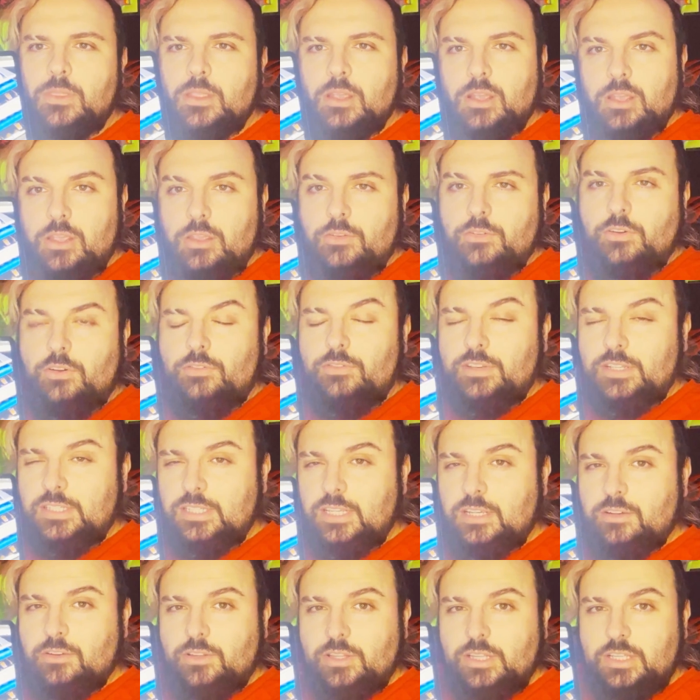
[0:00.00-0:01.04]
you've
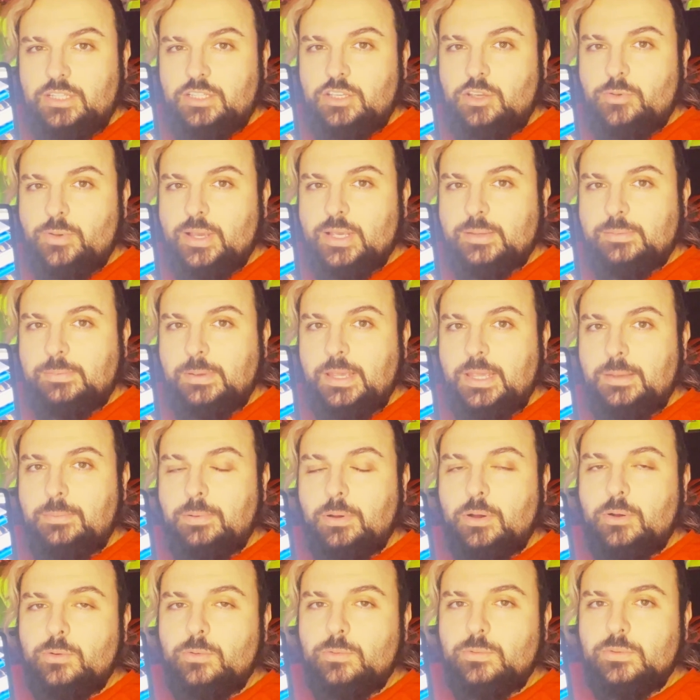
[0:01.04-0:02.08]
obviously got these USB
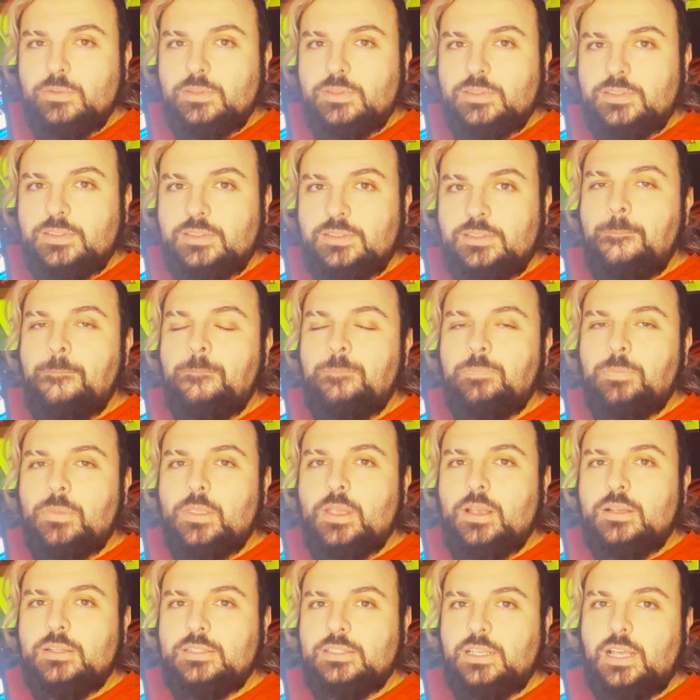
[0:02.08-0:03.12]
ports.
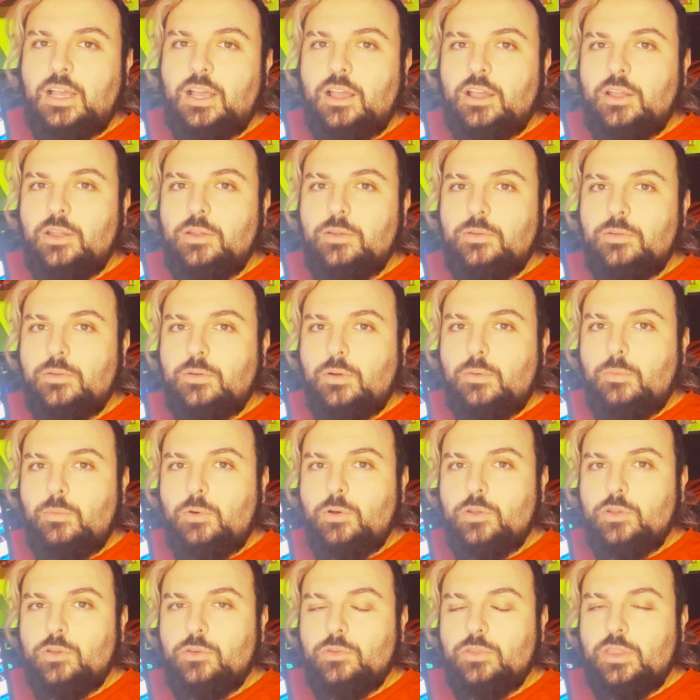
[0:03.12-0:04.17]
So
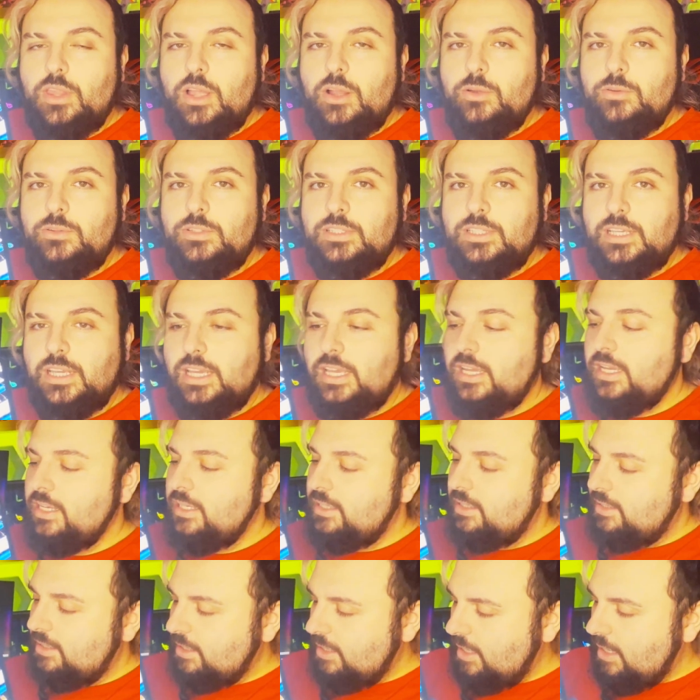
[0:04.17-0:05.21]
what you'll
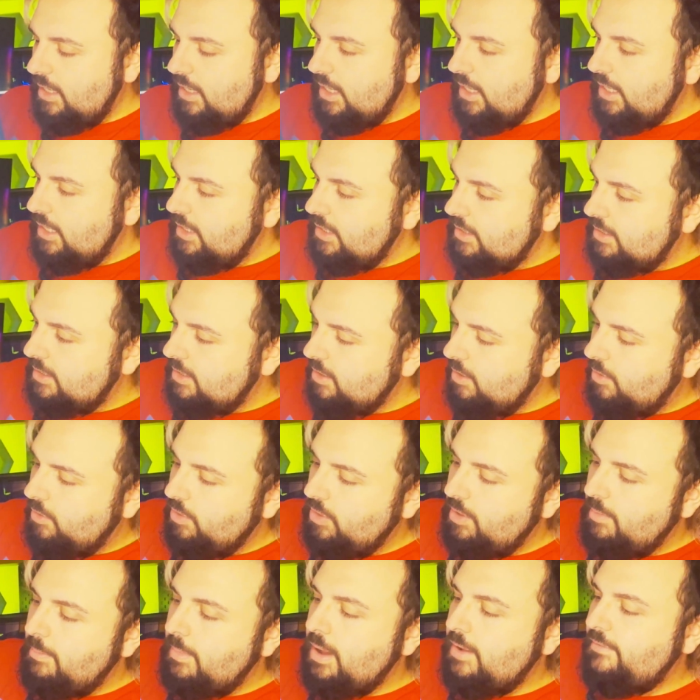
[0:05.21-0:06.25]
notice is
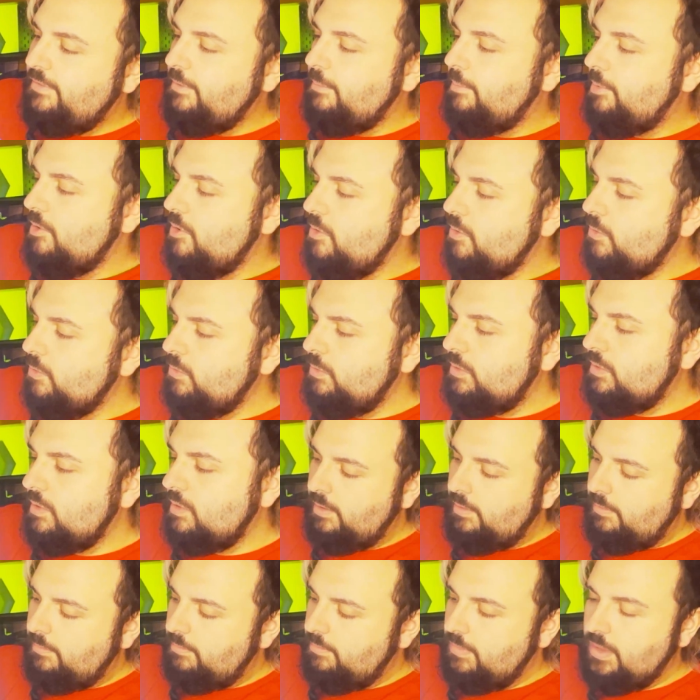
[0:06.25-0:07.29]
on the motherboard,
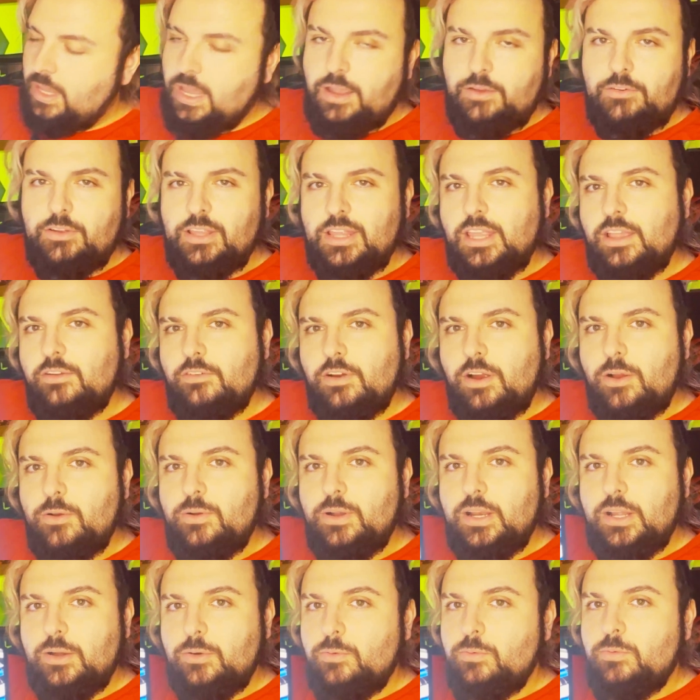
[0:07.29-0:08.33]
they're in their
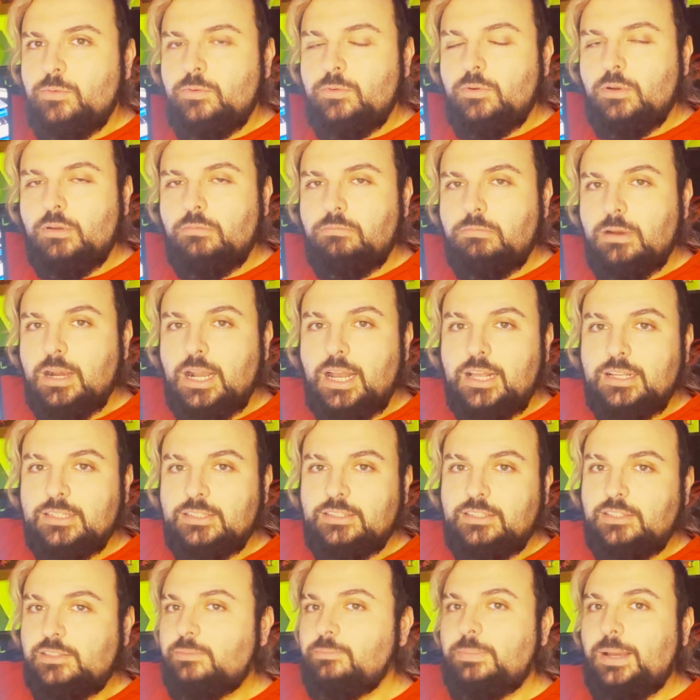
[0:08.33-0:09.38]
own little
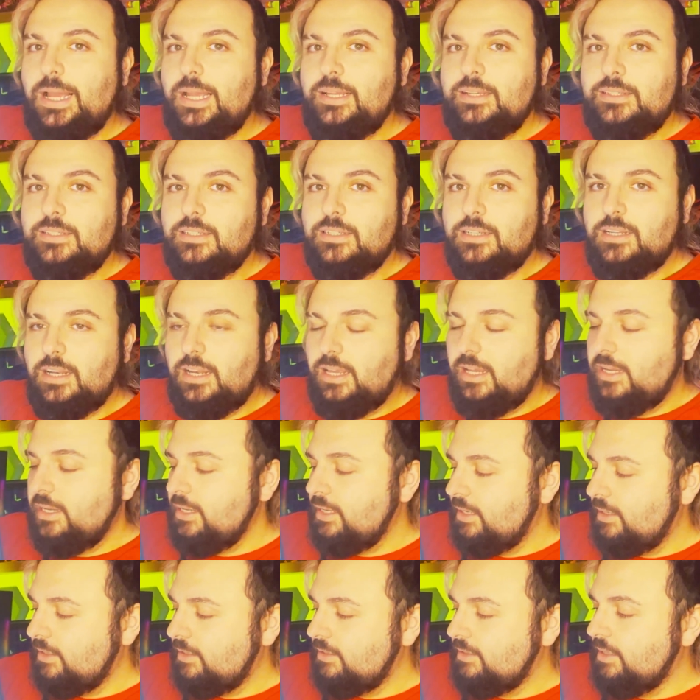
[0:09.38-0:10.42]
clusters basically.
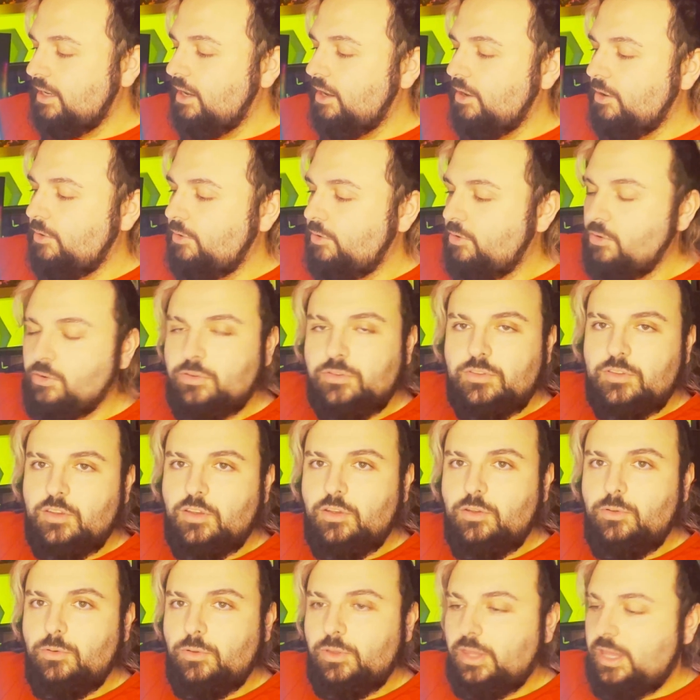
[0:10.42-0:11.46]
So you've got
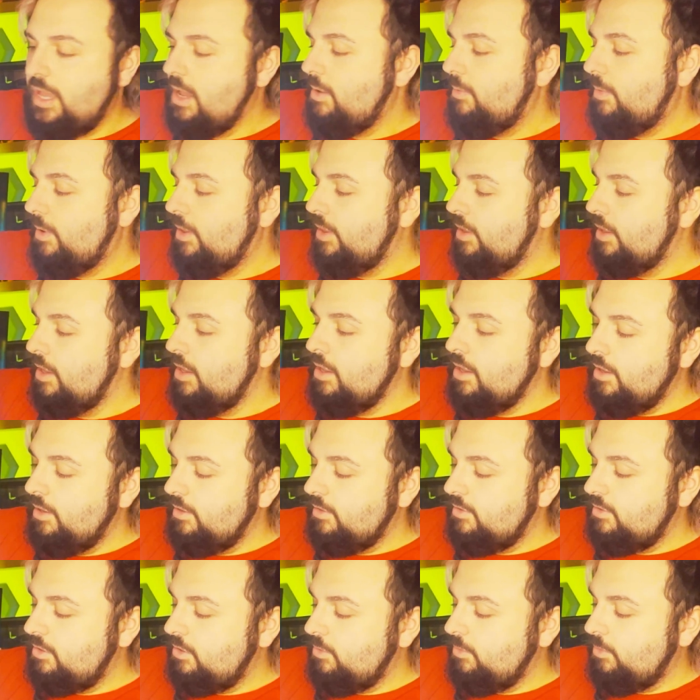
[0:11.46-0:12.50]
two on that one,
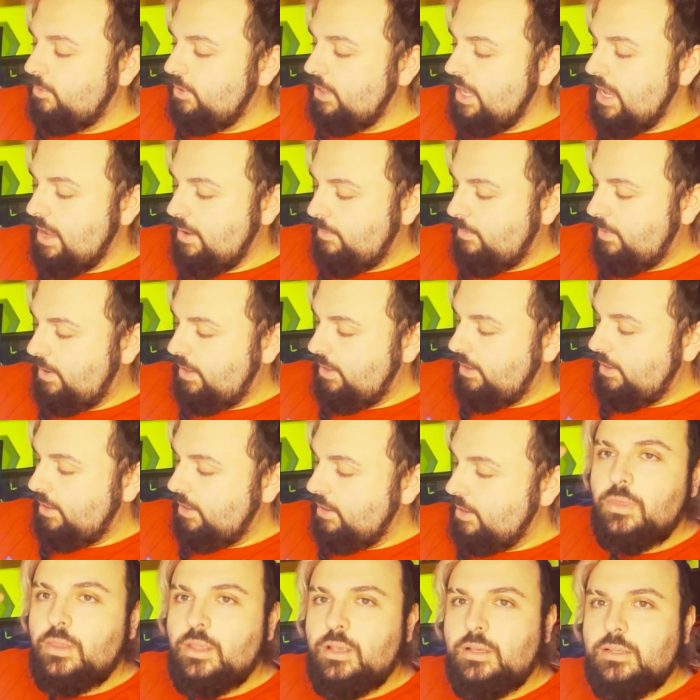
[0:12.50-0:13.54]
two on that one.
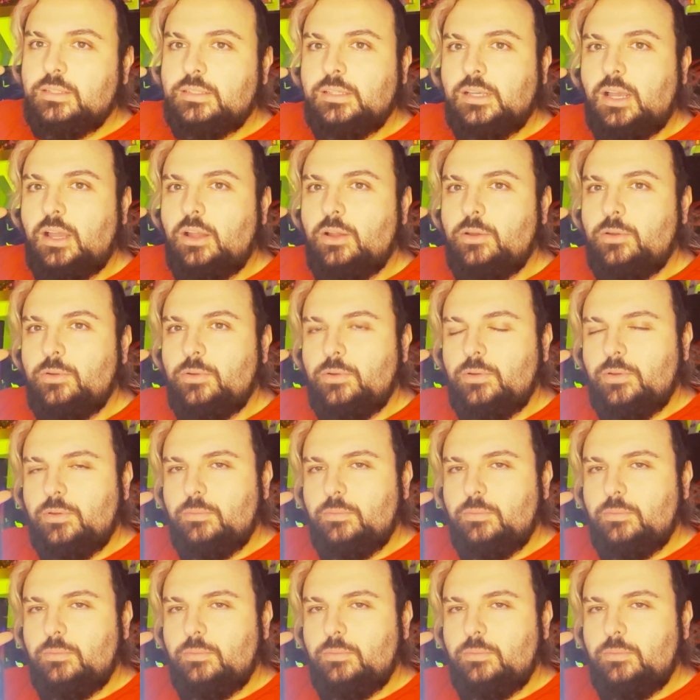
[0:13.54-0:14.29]
So